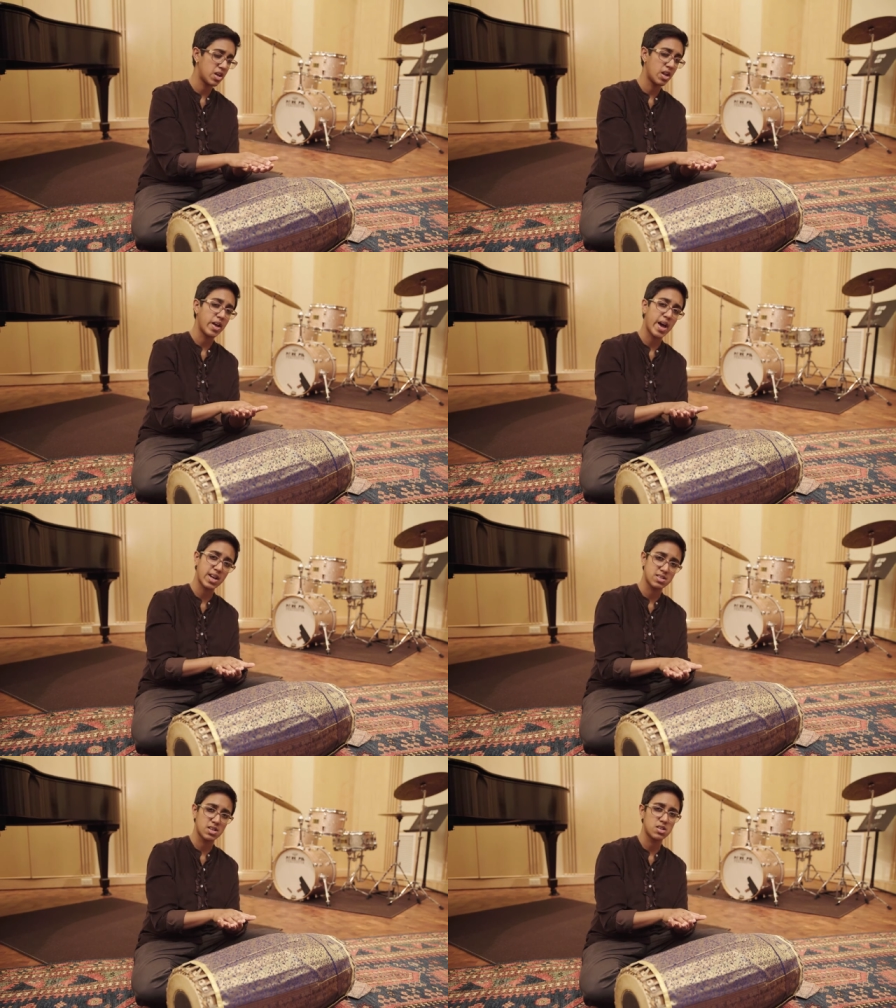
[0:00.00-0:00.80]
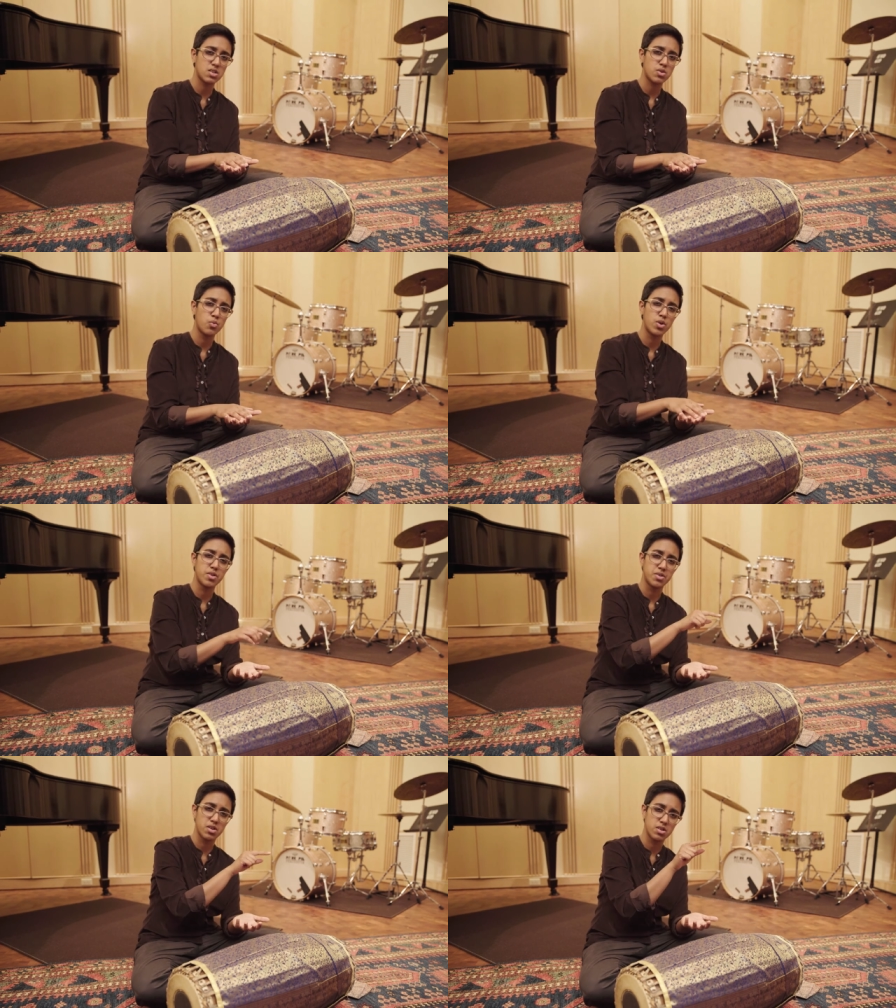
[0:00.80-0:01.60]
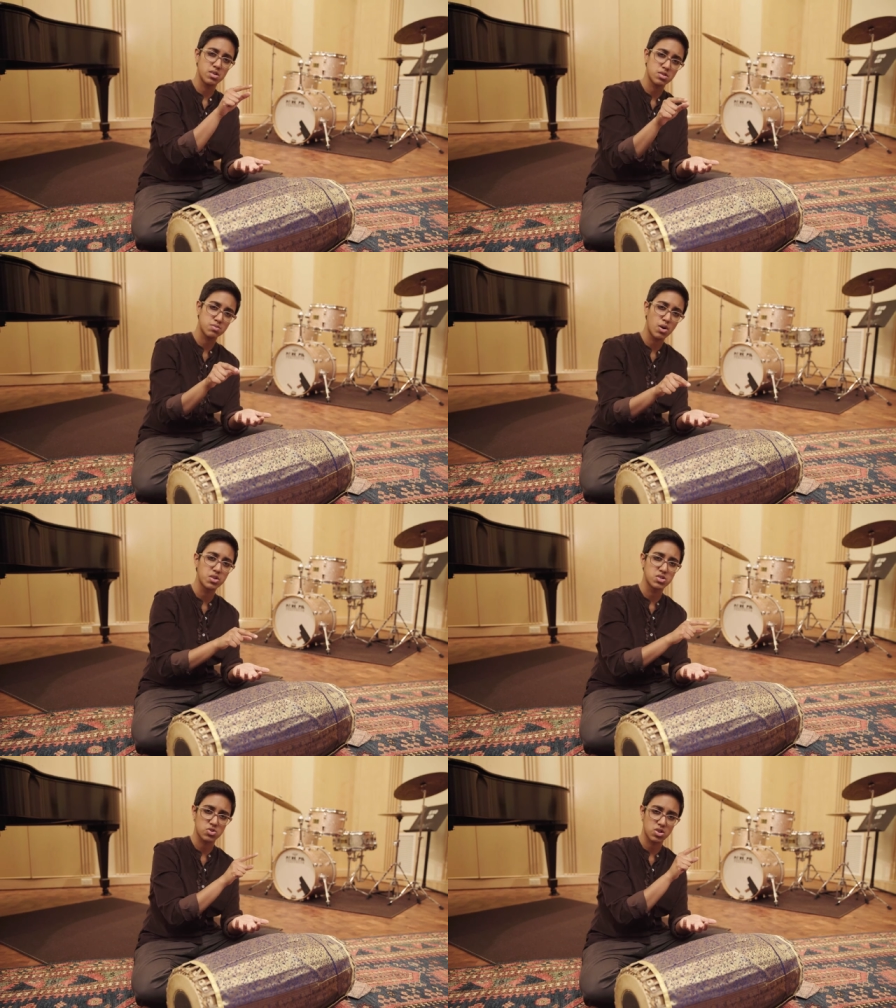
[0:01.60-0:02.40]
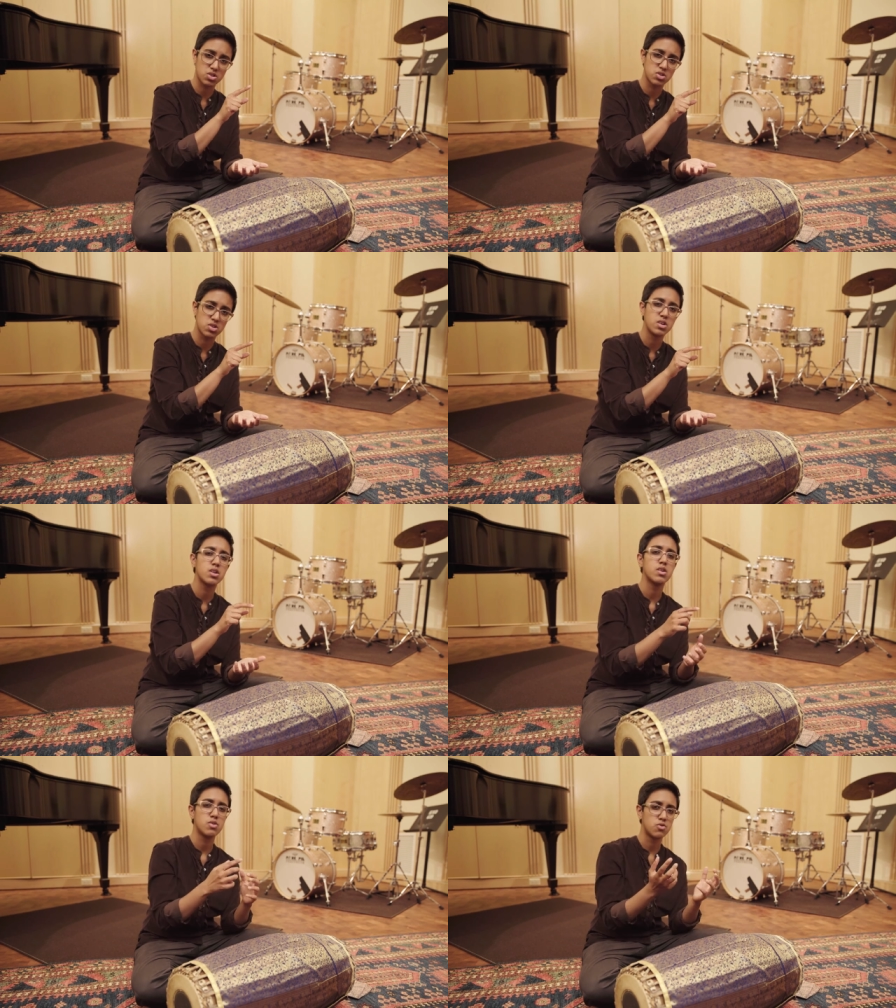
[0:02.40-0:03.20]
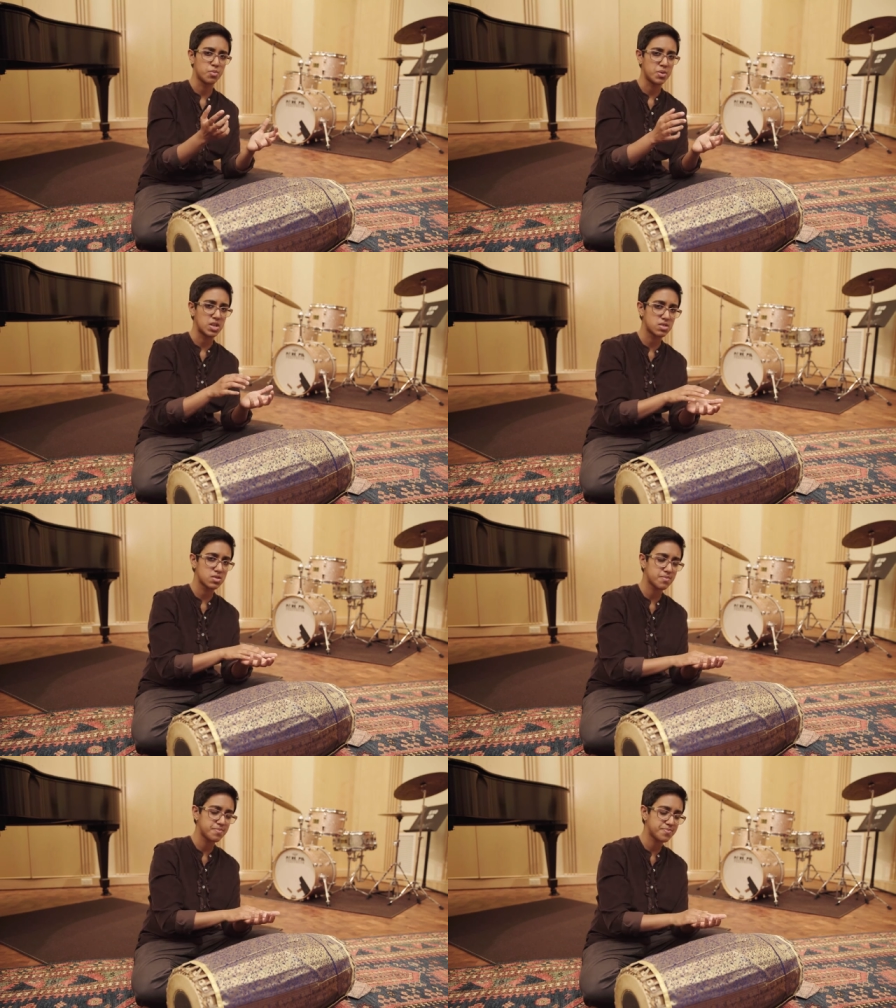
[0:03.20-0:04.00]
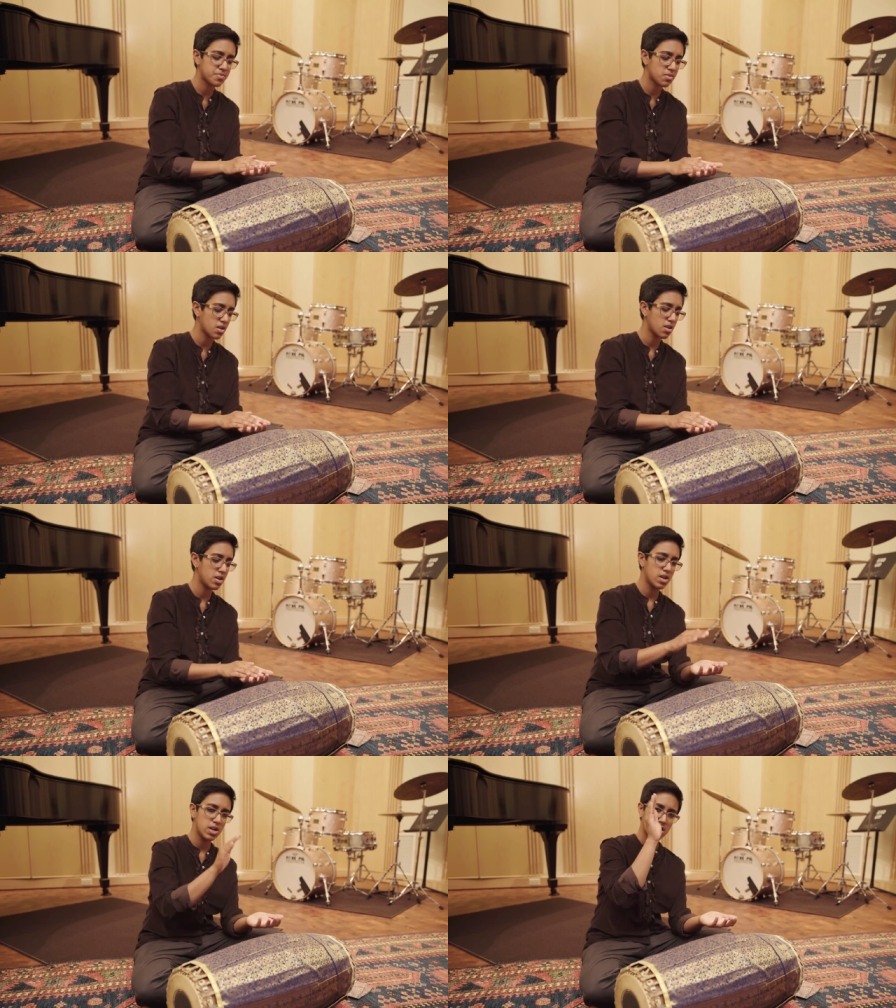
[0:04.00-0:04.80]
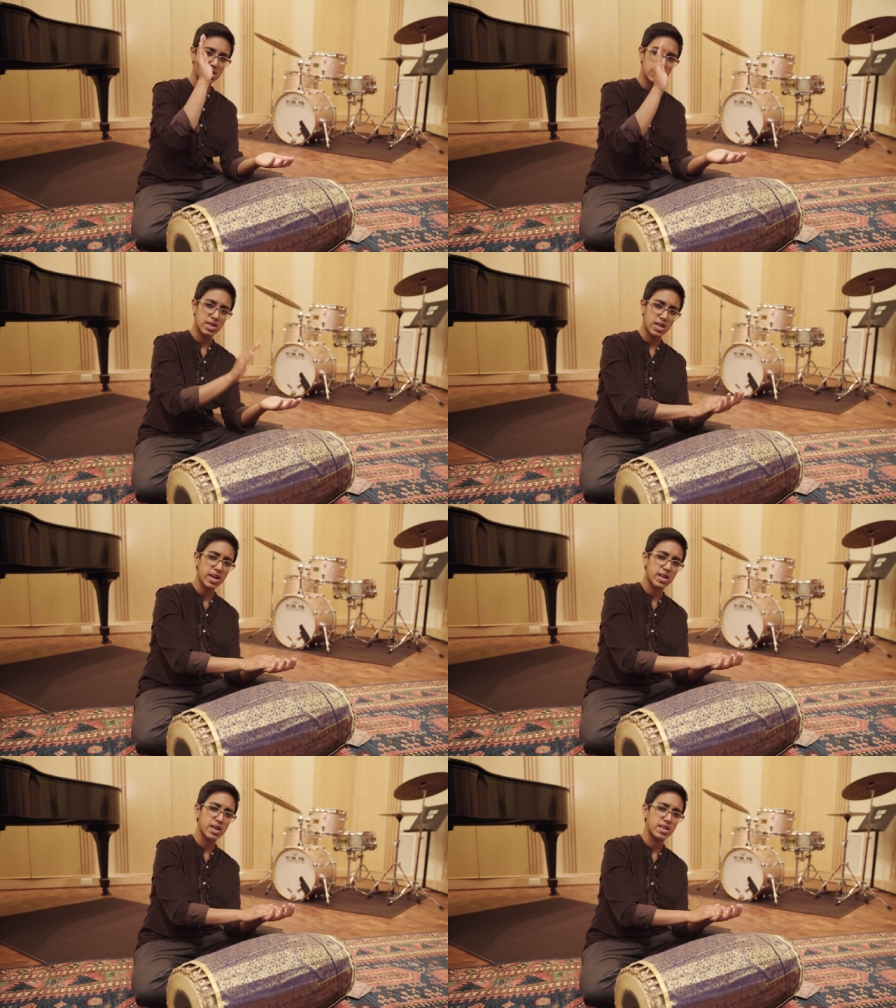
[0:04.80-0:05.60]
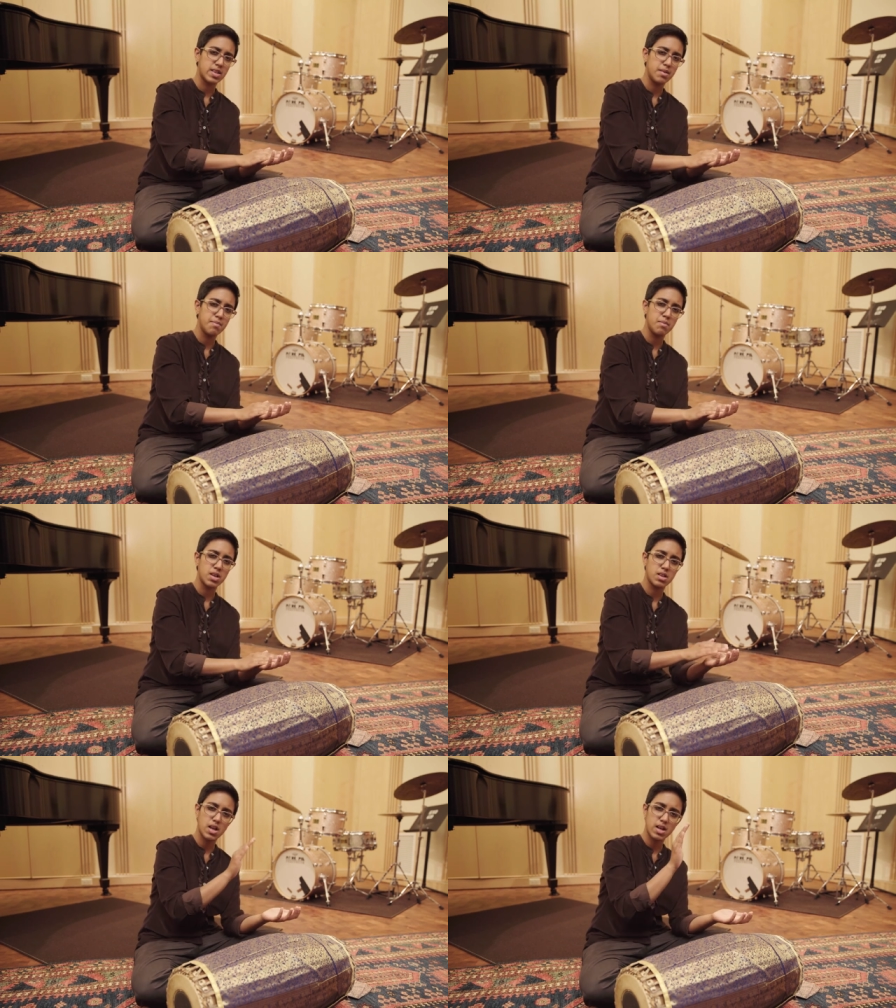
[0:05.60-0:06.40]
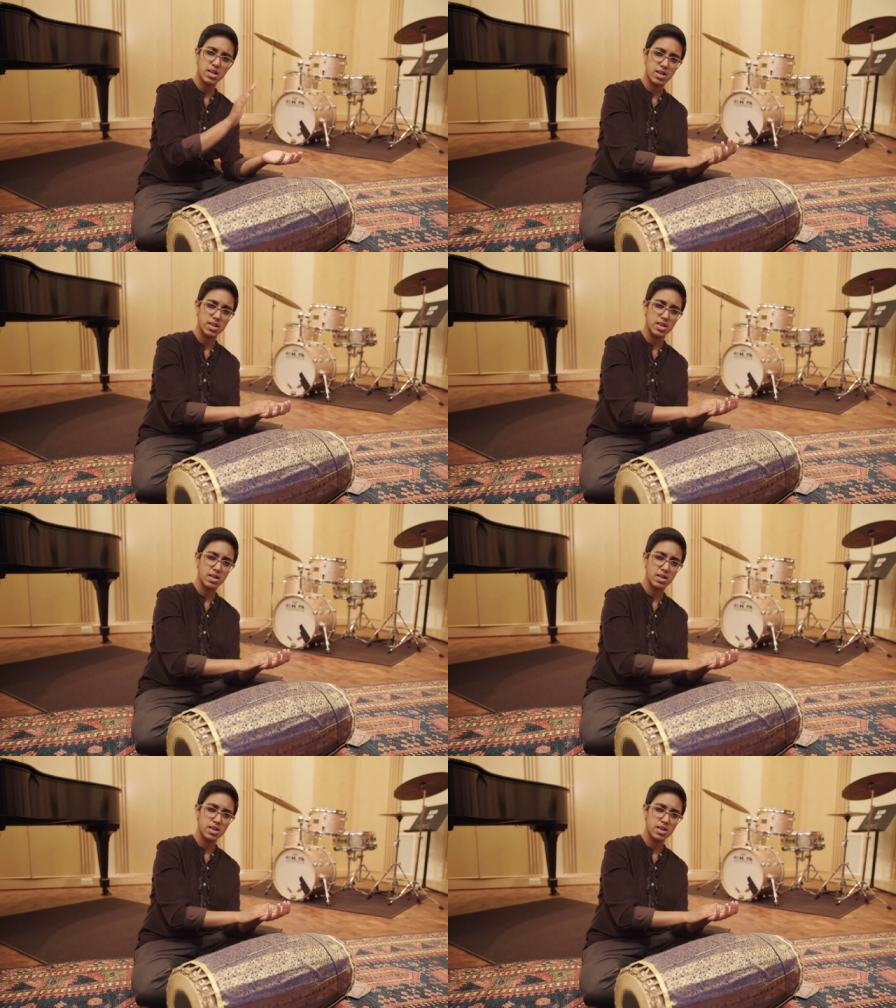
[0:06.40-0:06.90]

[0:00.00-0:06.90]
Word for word: and I'll accent where the smaller structure repeats taka dimmy, taka